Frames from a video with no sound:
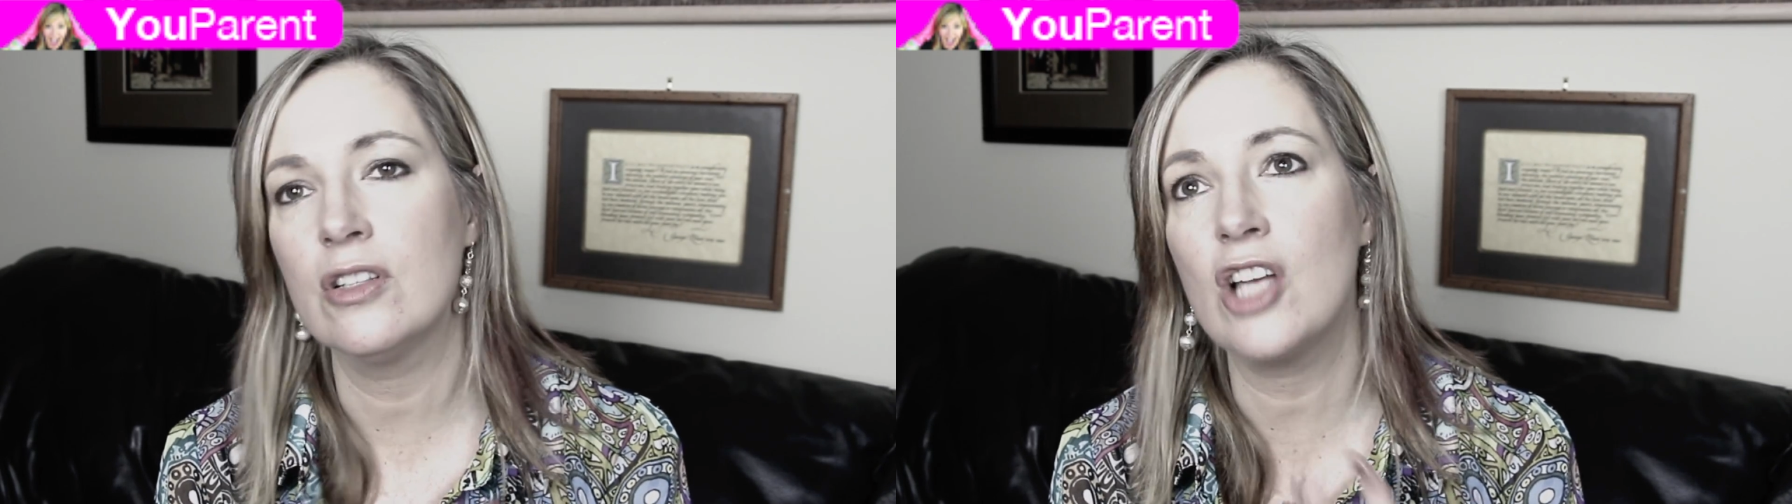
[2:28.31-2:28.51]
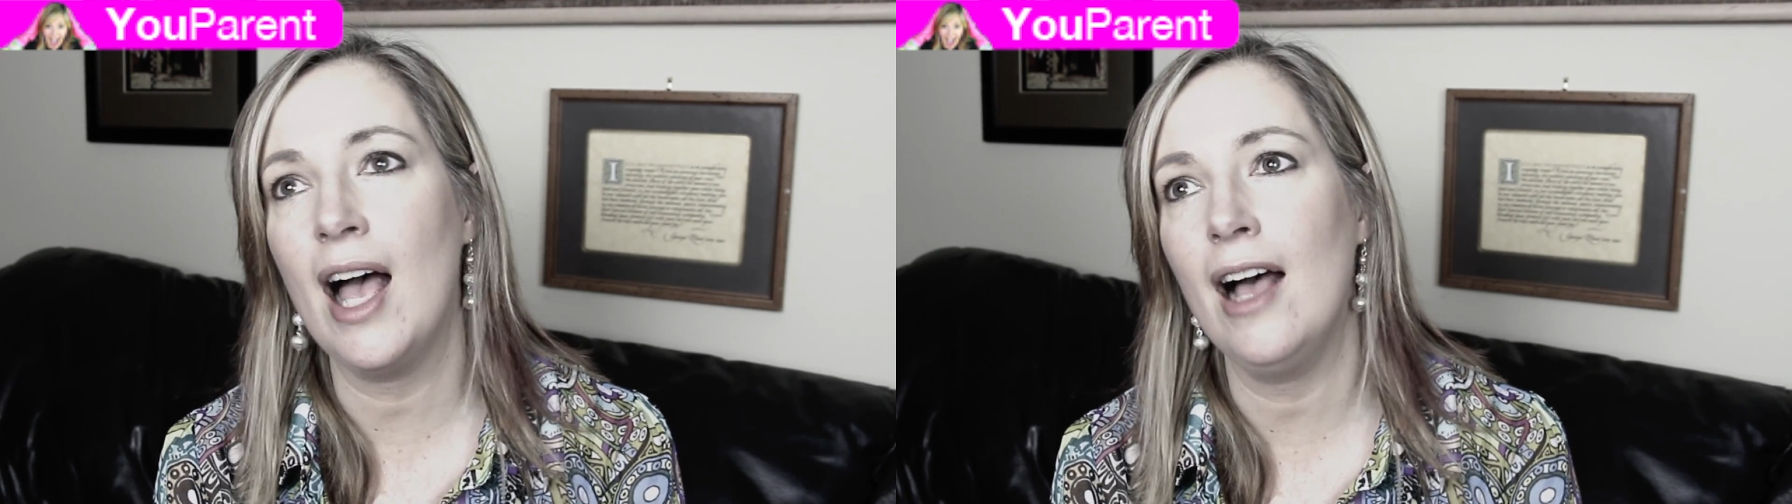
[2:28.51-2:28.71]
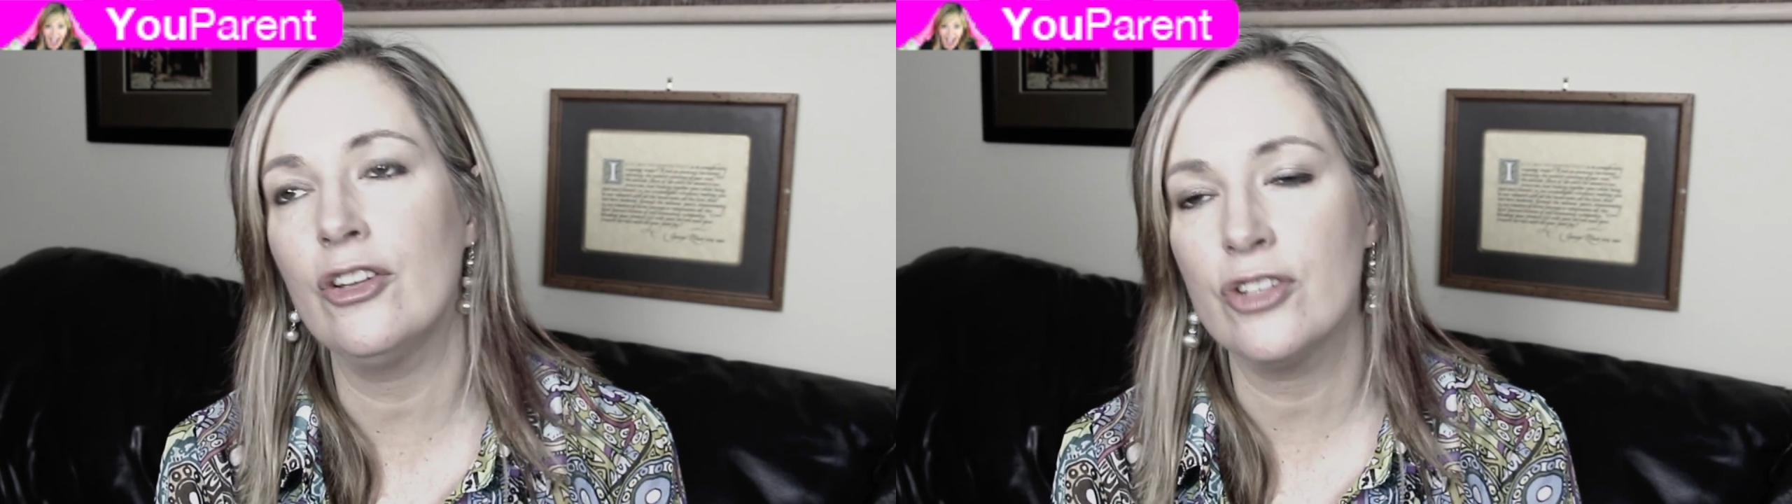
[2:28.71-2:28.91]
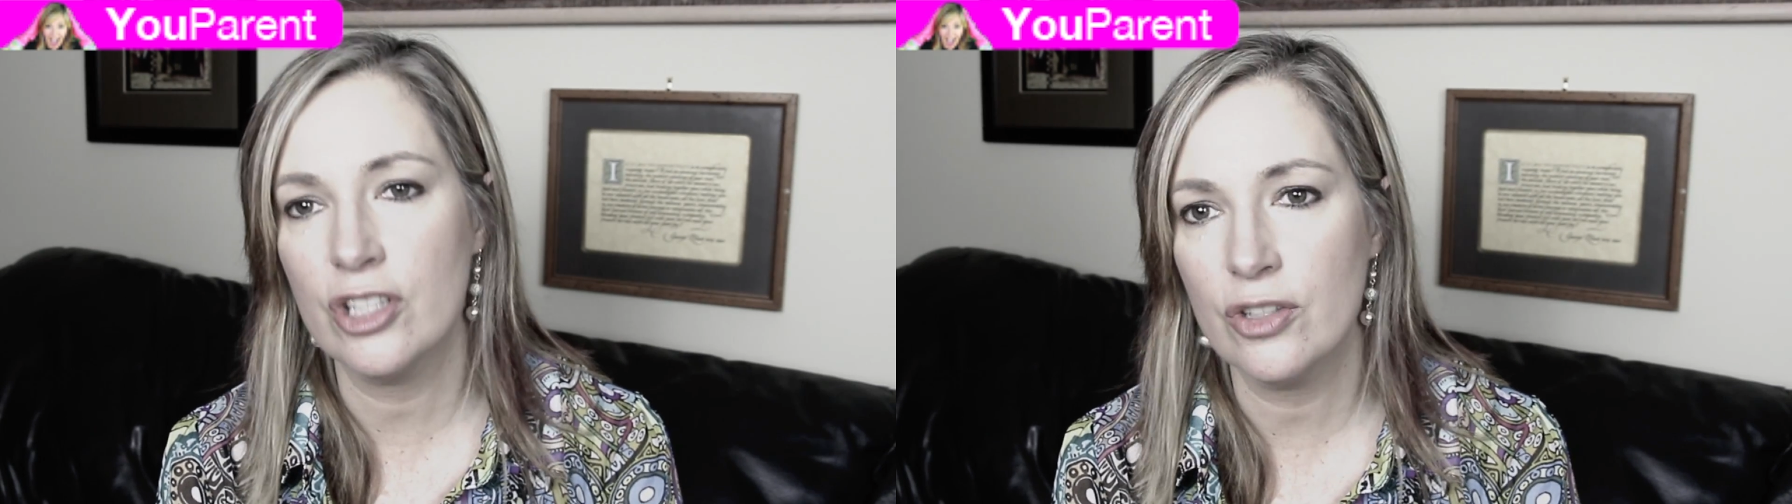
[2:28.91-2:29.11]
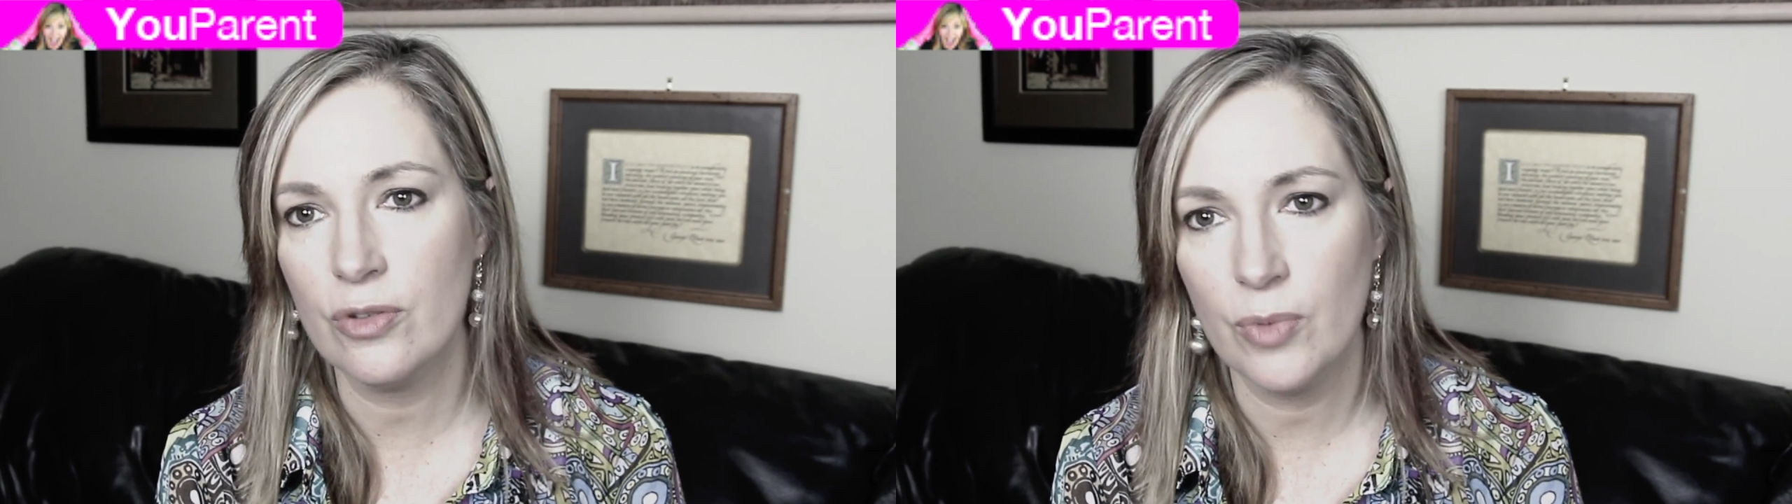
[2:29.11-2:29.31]
child or
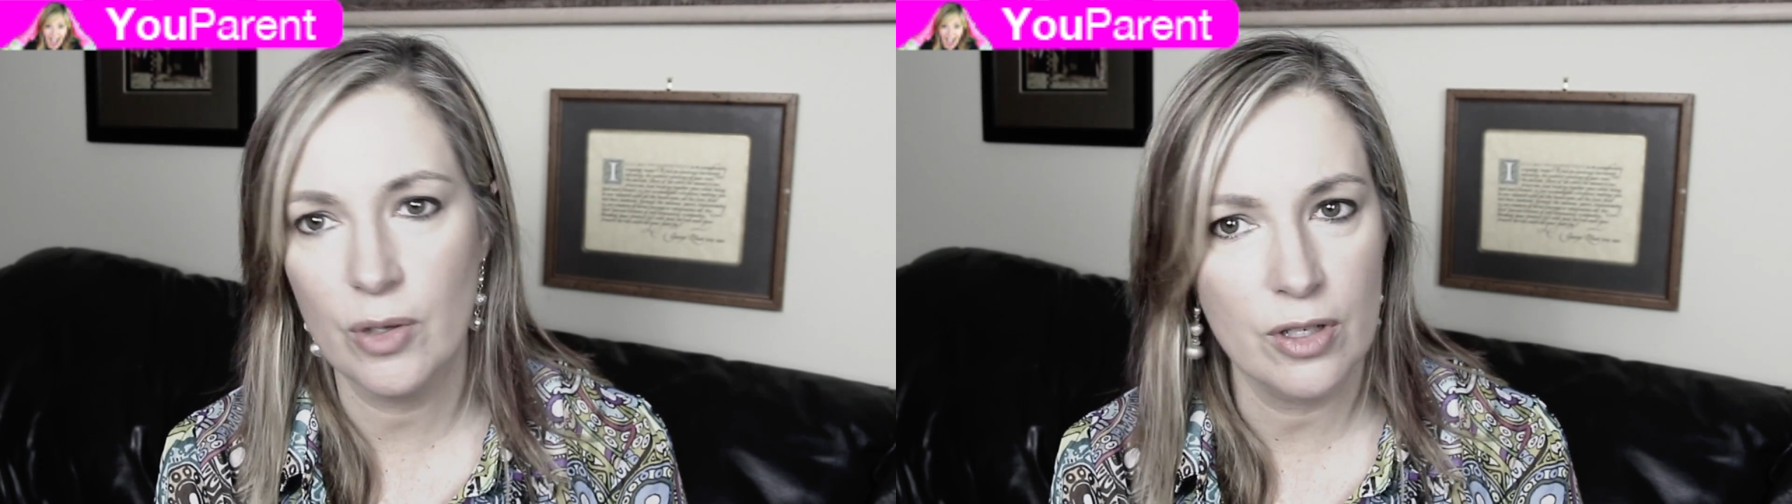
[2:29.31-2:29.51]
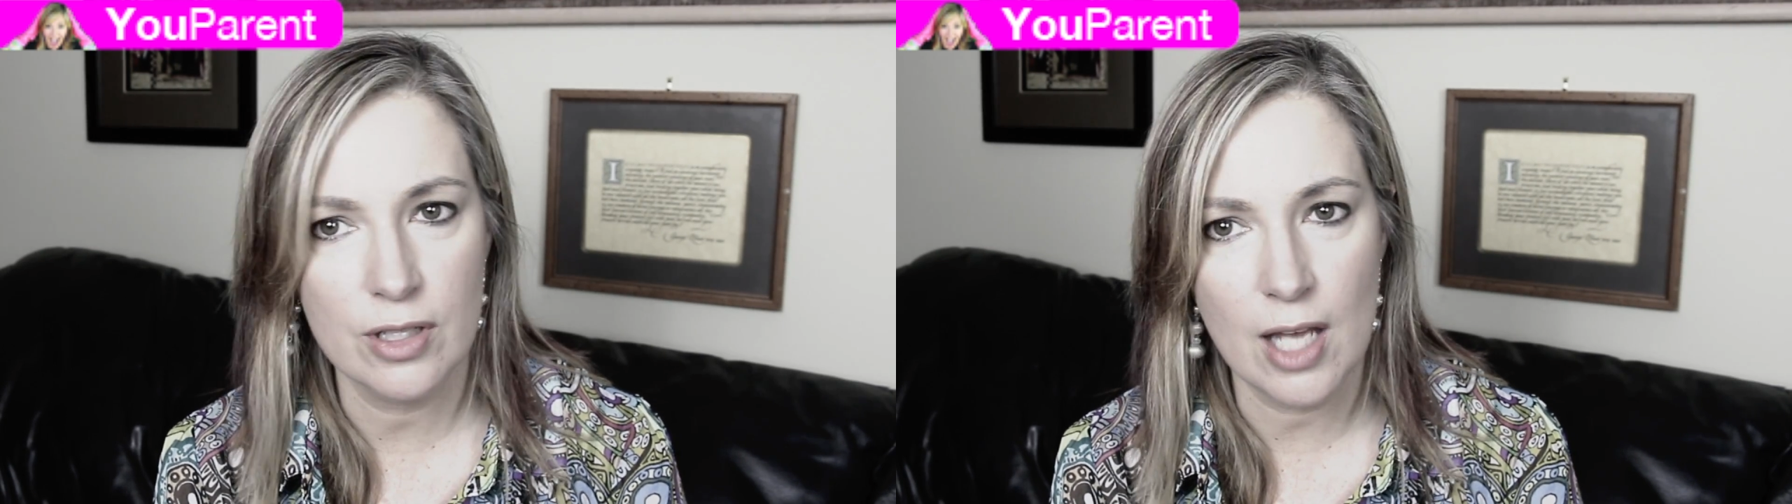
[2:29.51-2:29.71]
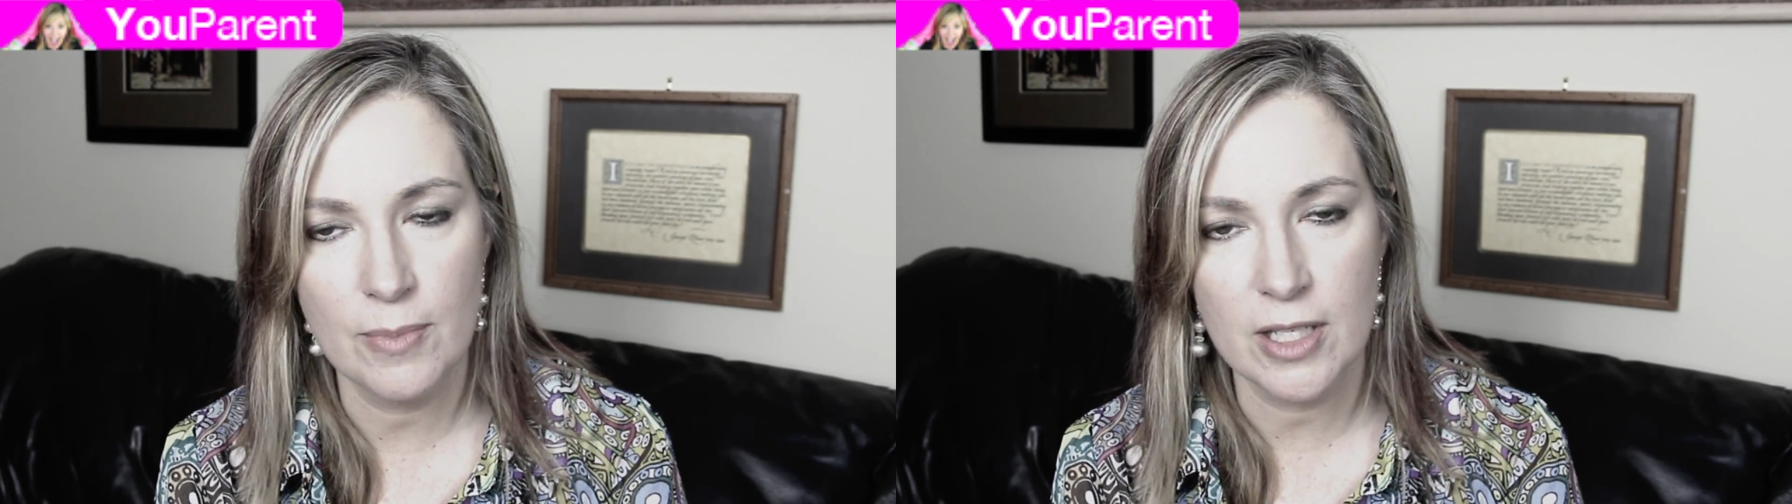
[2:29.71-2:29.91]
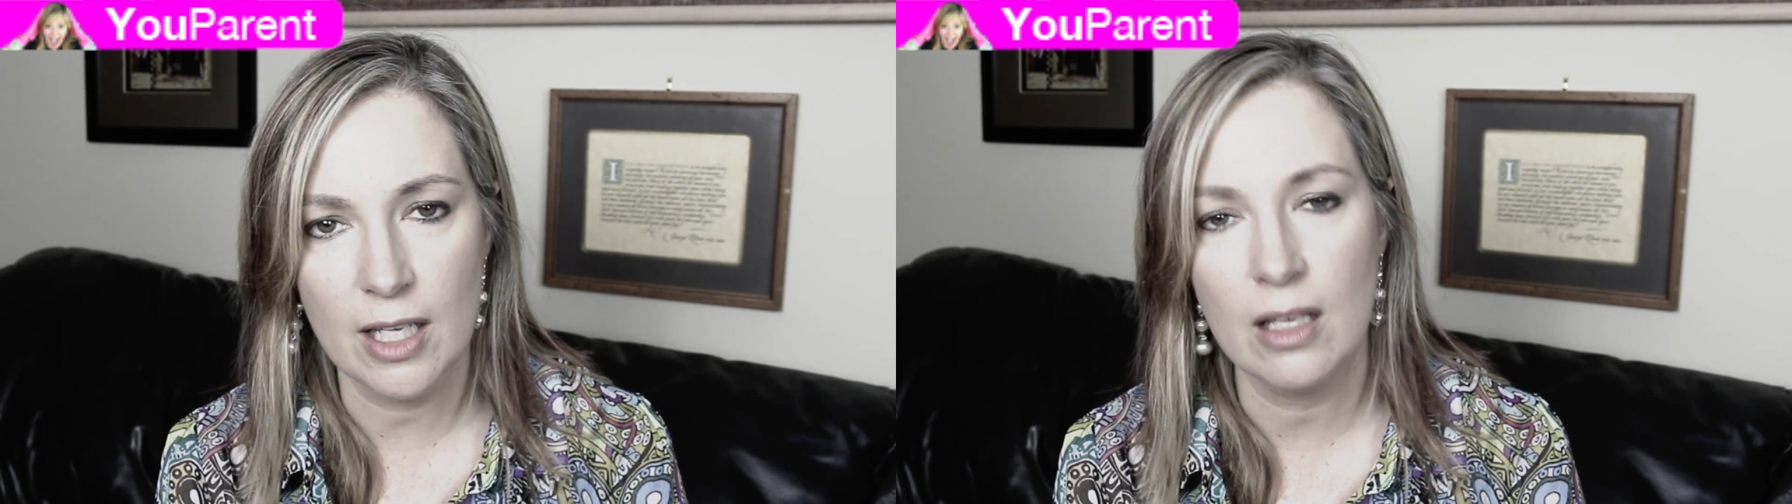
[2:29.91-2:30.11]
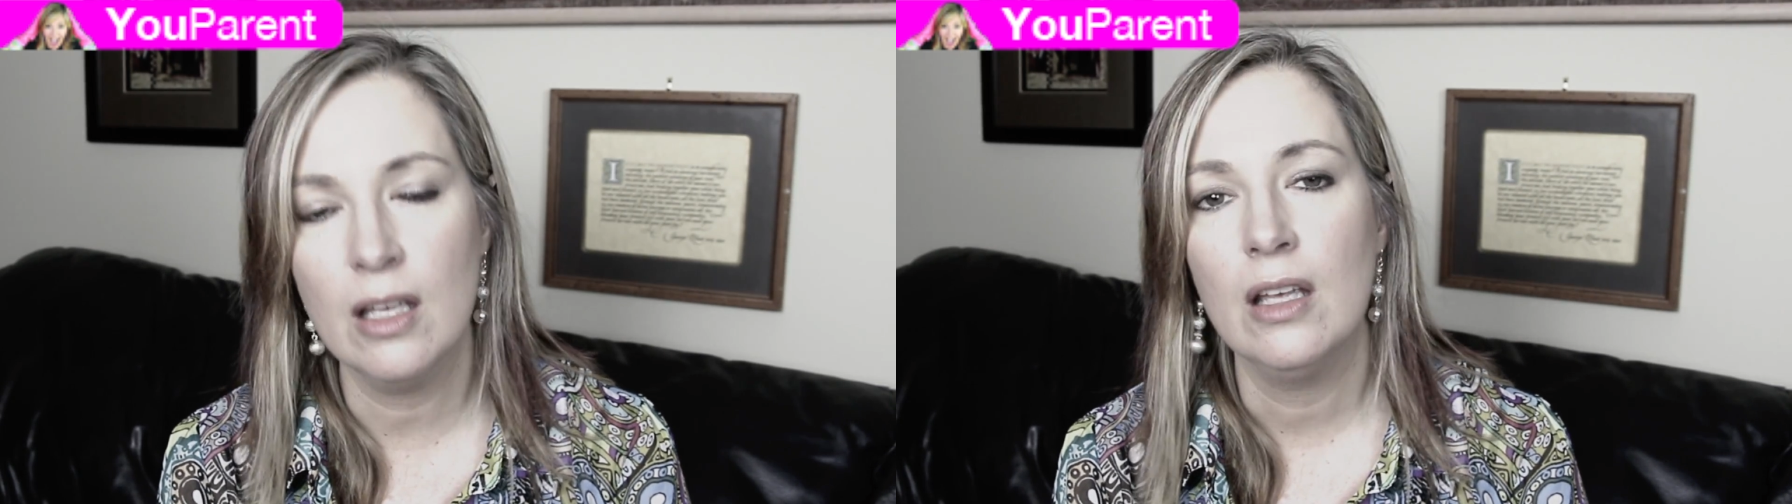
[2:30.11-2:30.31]
children we were
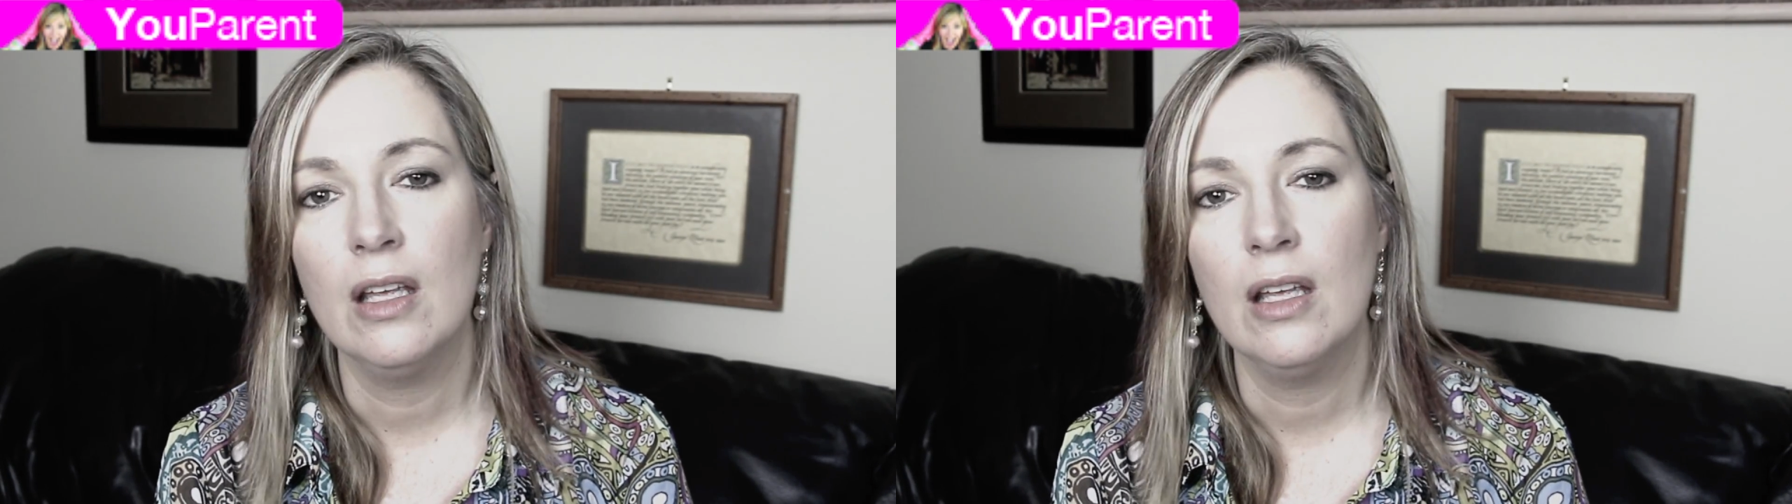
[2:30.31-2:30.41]
adopting